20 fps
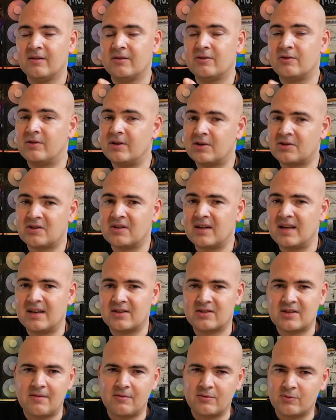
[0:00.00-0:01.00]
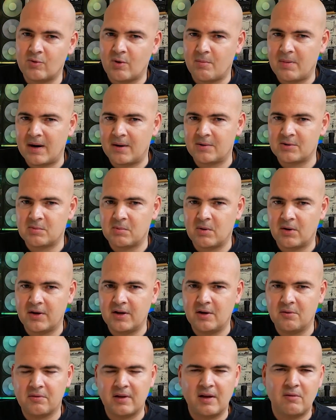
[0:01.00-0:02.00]
Traditionally, a 7 watt power supply,
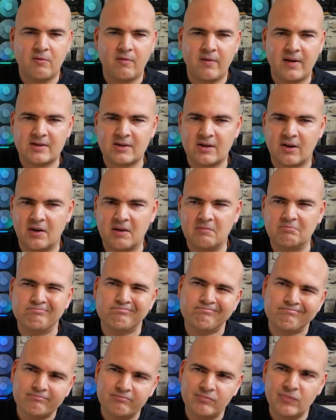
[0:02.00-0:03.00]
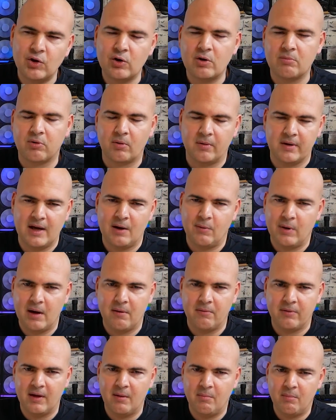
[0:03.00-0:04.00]
you'd think with SLI, you could probably get away
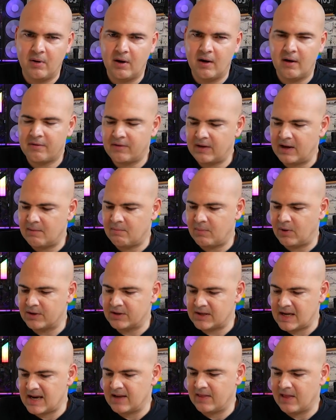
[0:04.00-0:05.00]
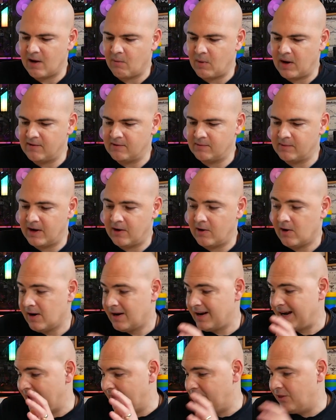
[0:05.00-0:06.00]
with it, but I think by taking that away from there
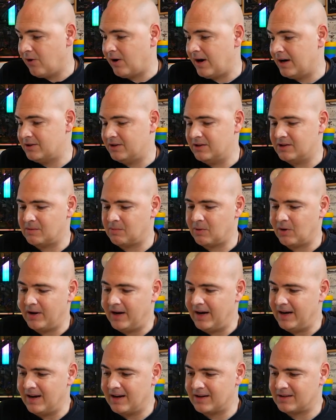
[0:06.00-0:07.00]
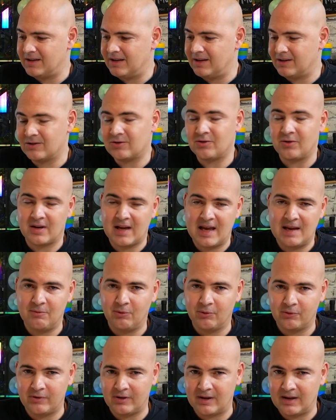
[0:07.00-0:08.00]
and not actually supplying any ex extra
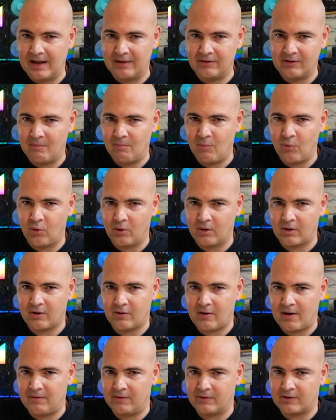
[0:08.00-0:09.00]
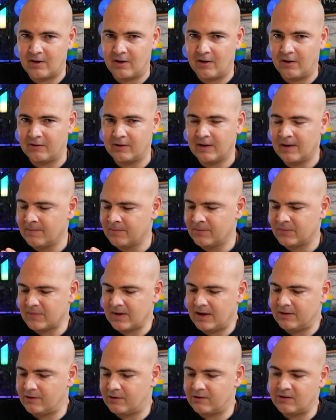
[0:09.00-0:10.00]
cables to connect up more graphics cards.
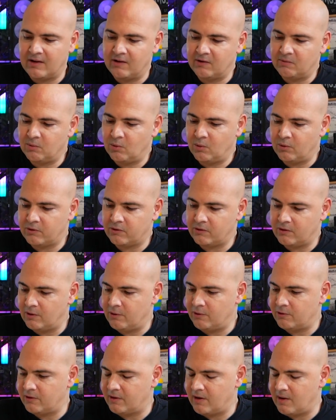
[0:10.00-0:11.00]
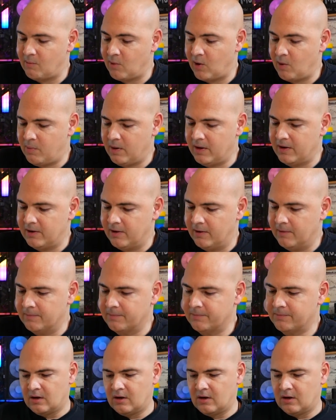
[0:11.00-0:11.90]
That is a sensible solution in my opinion.